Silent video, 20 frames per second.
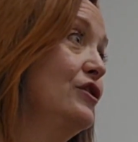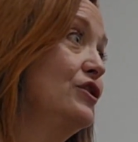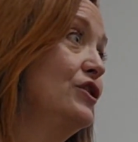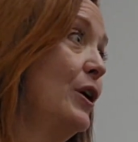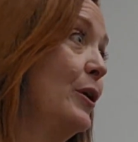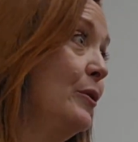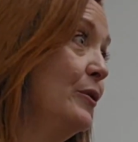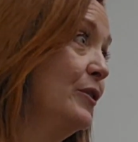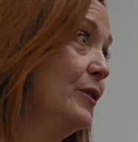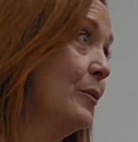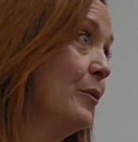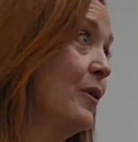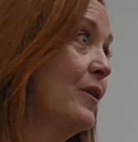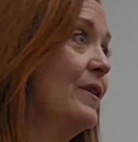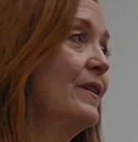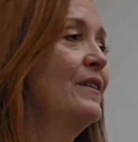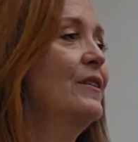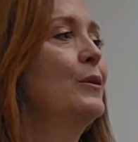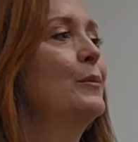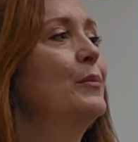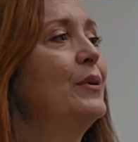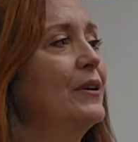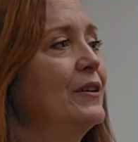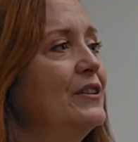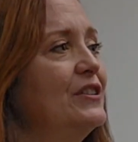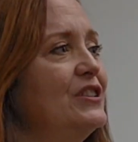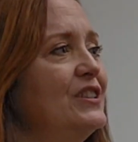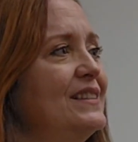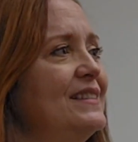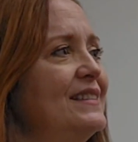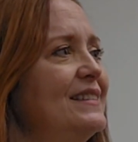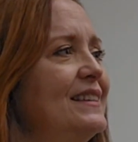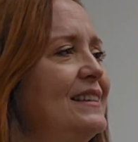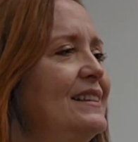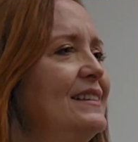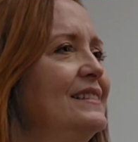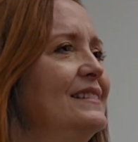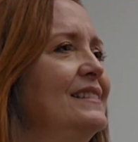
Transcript: show your work or purchase it.